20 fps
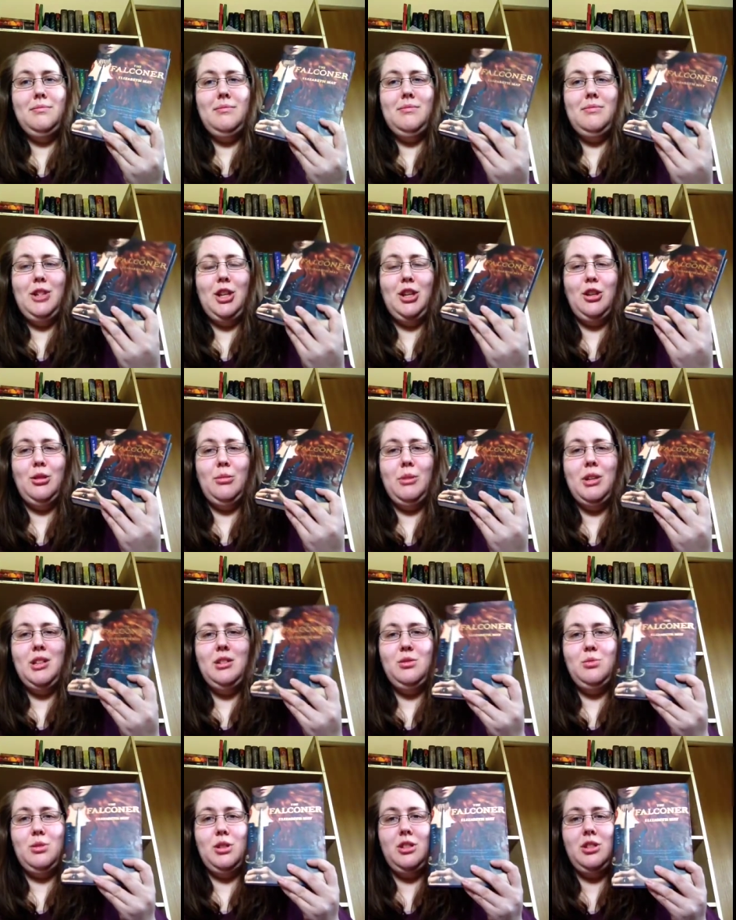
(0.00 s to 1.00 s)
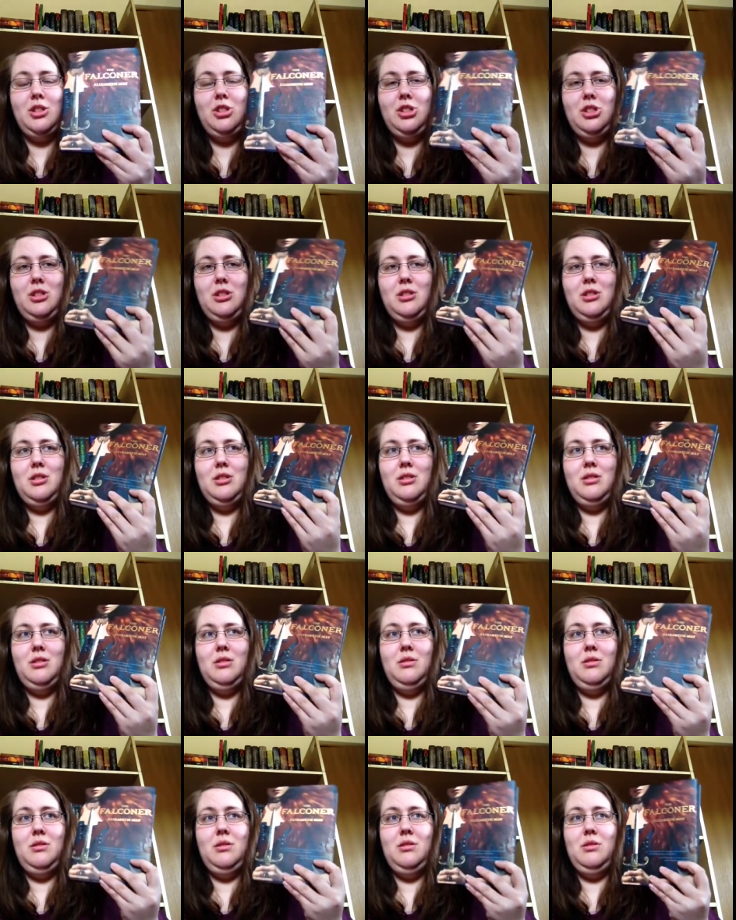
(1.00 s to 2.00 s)
humans, which
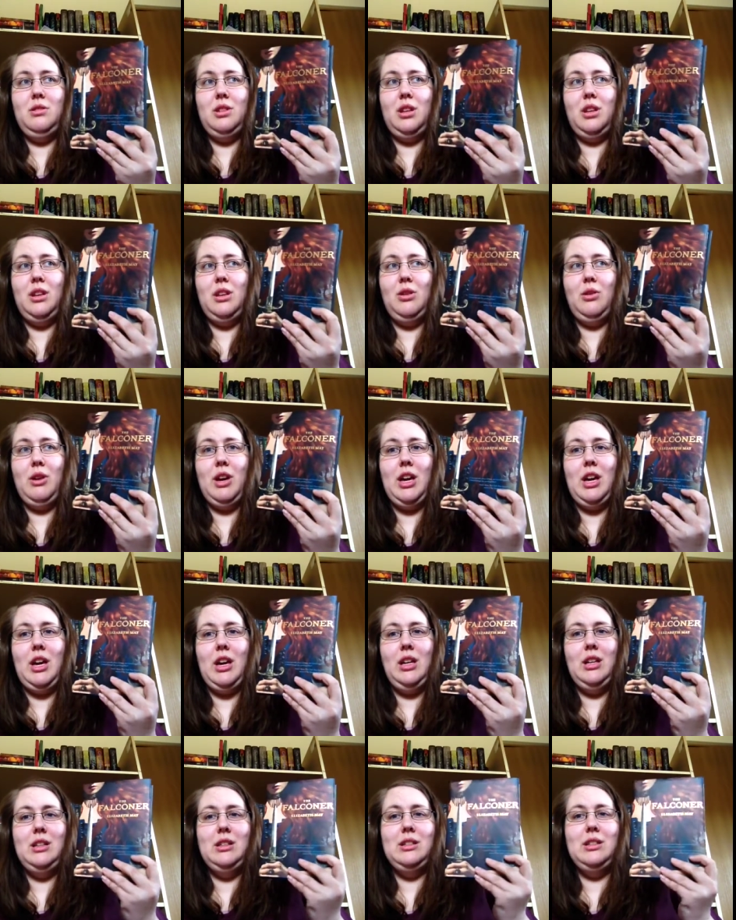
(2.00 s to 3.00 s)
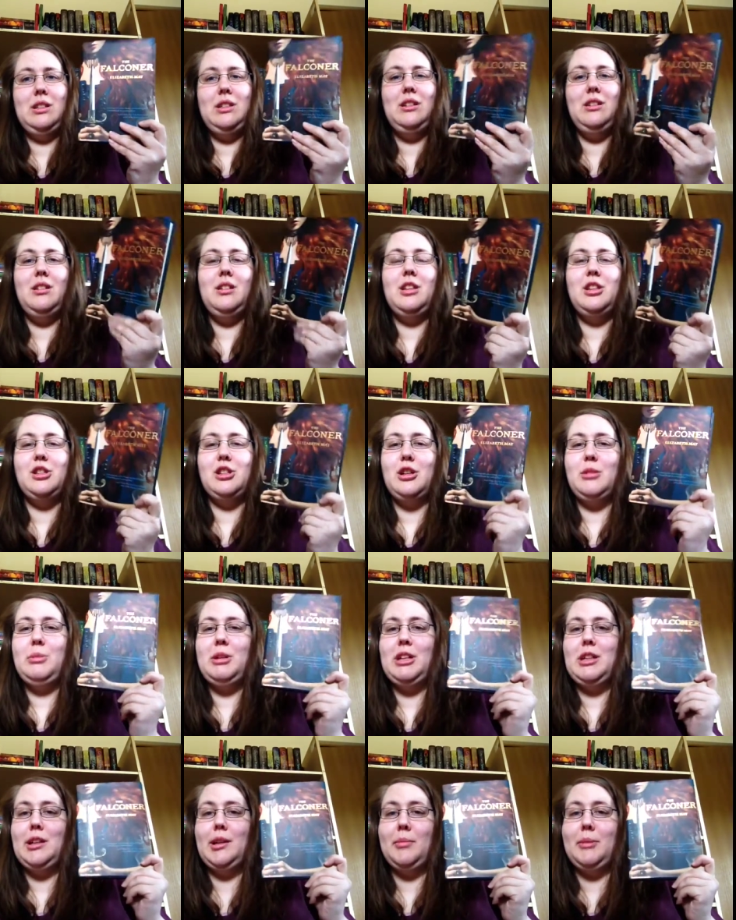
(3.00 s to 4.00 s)
is like, okay, this could be
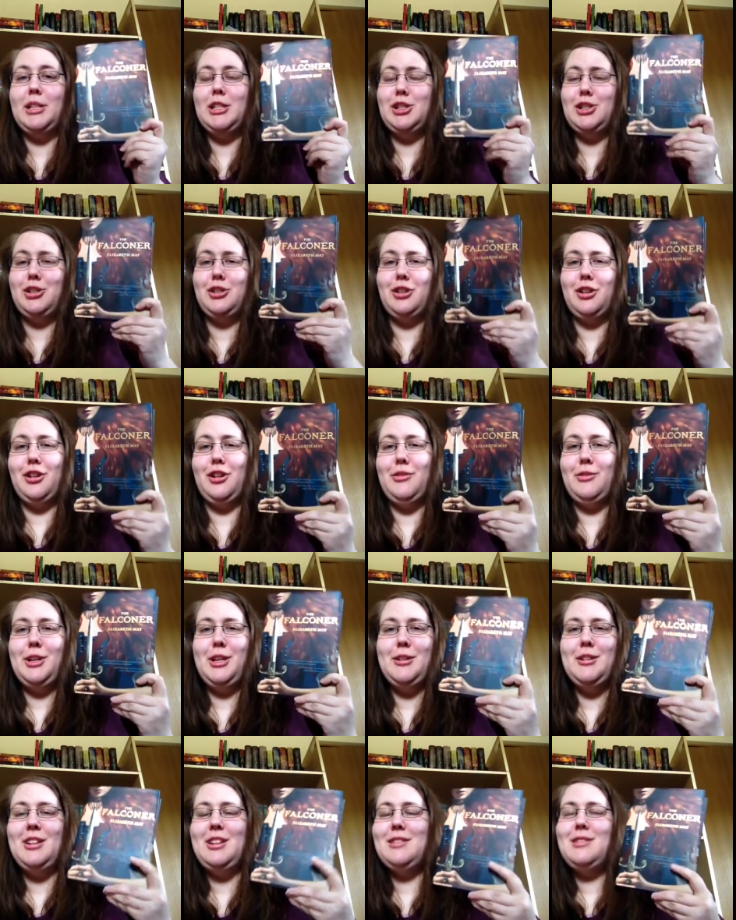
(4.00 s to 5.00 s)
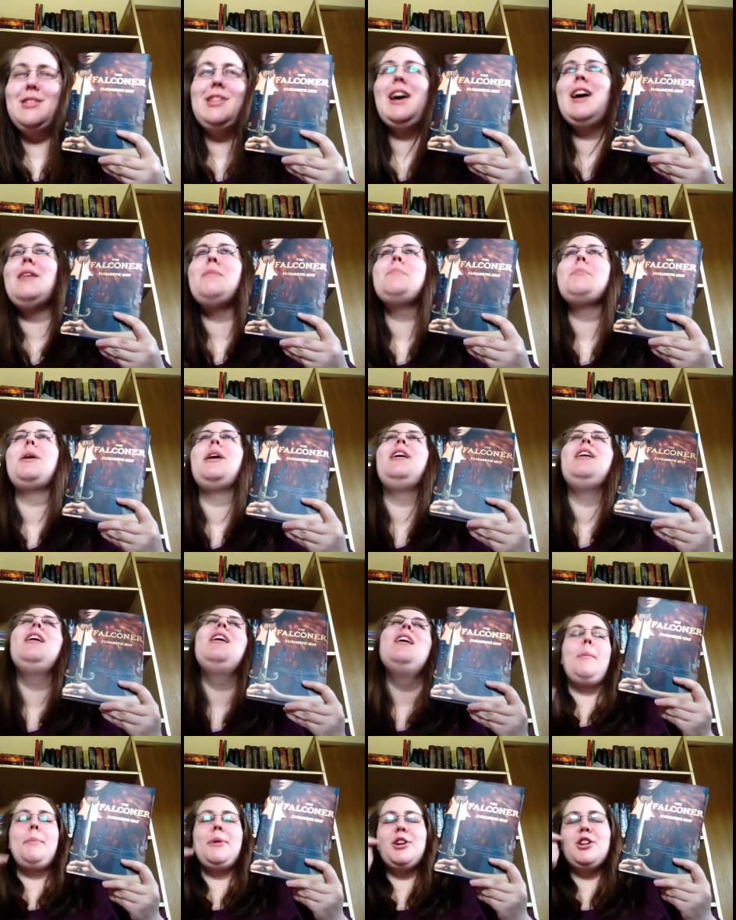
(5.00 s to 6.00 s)
a little bit disturbing at that, but
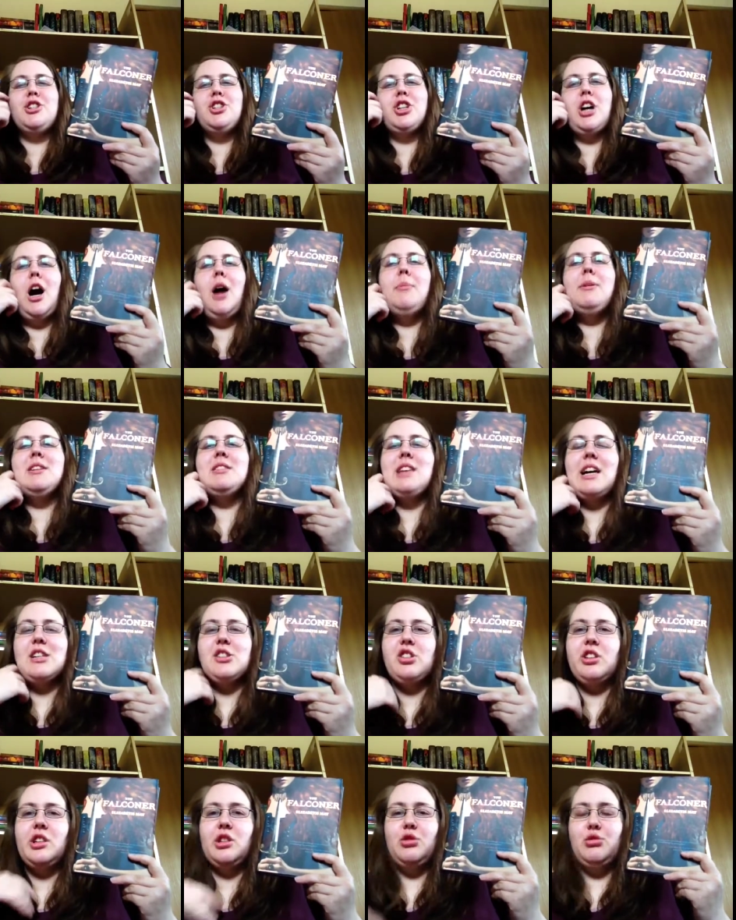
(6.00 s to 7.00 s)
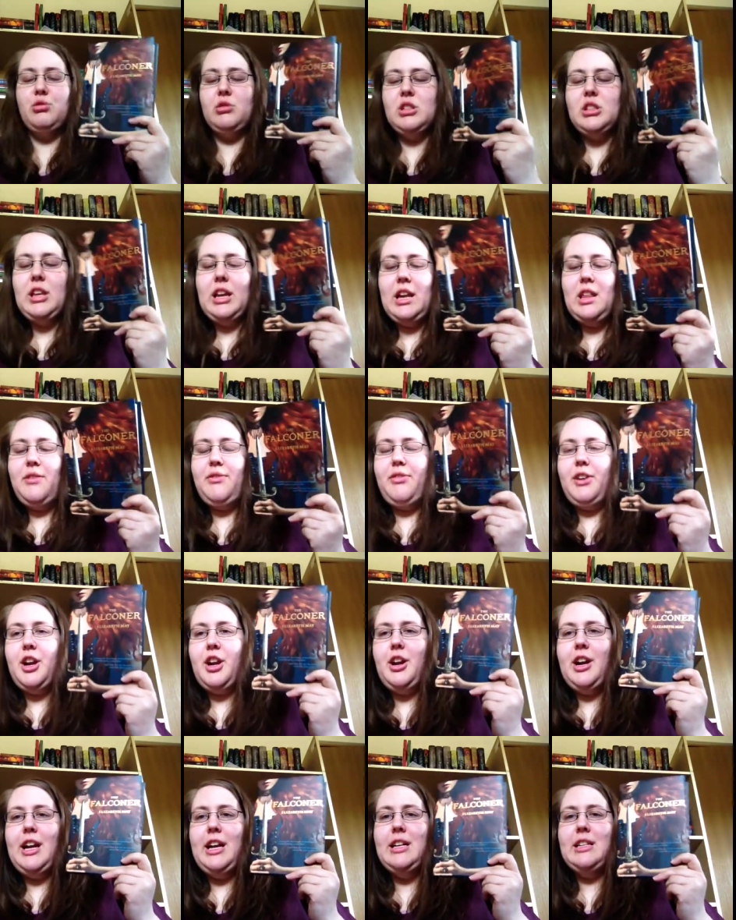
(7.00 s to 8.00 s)
her job is actually to slay the
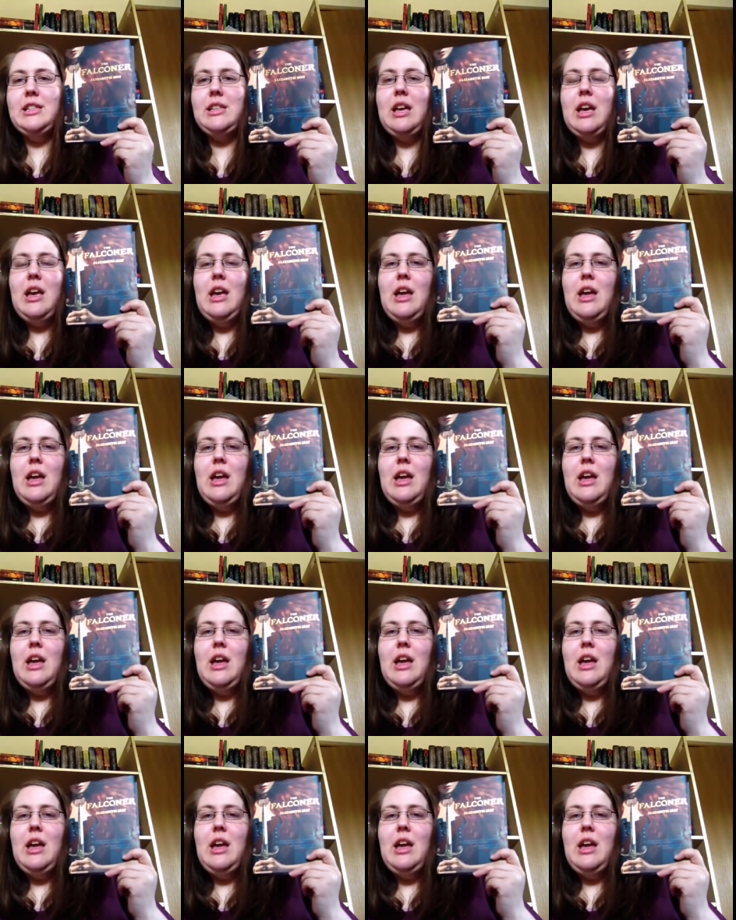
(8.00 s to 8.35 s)
fairies.